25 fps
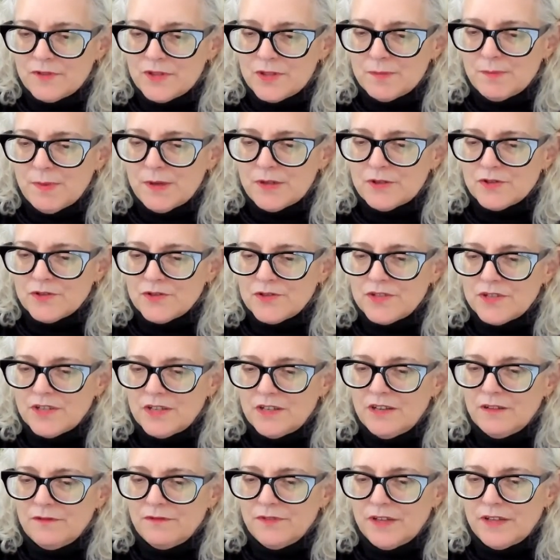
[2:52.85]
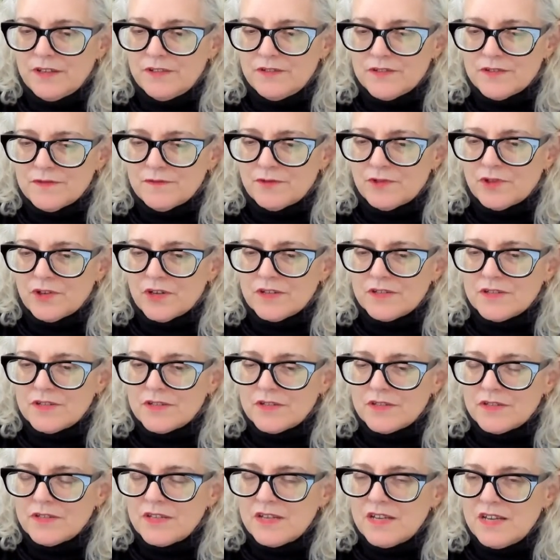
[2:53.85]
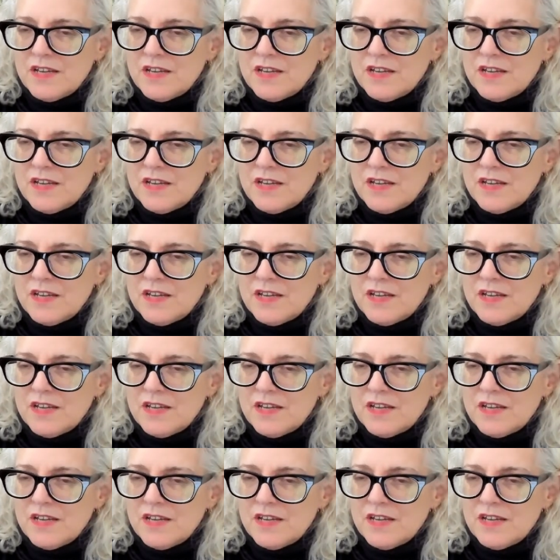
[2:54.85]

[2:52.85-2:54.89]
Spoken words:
special significance for us.